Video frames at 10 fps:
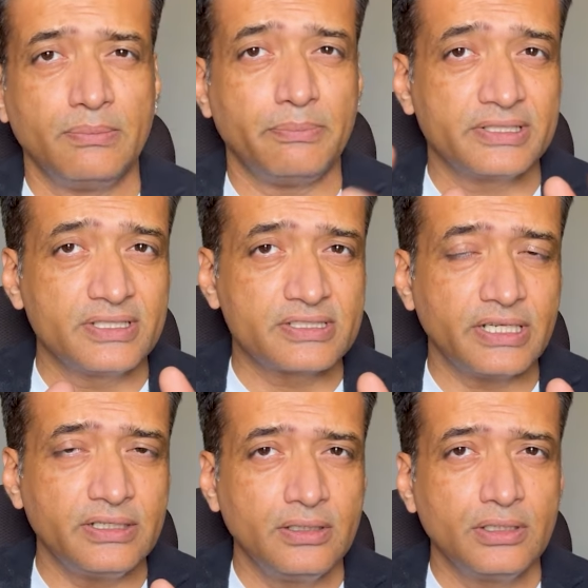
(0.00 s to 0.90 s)
But
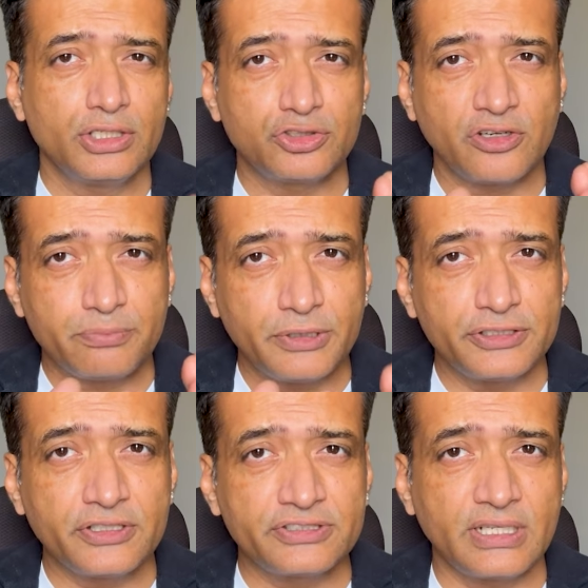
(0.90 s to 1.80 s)
instead, you have built
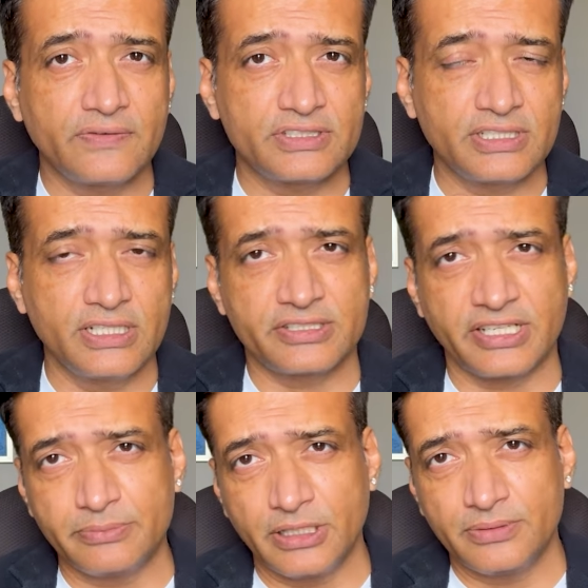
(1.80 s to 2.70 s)
yourself a sales
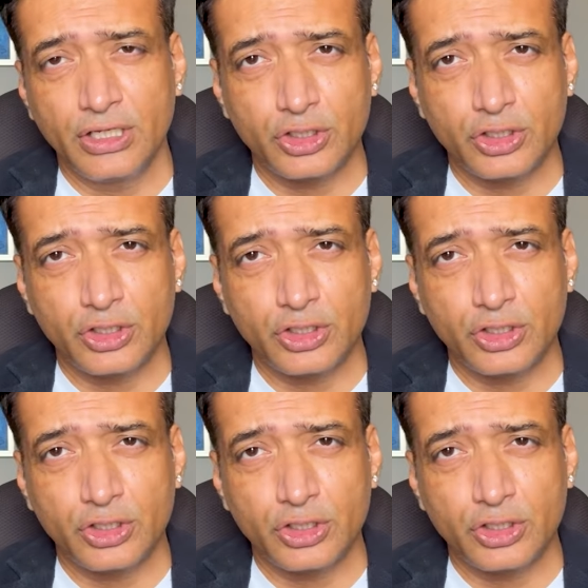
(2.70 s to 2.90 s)
treadmill.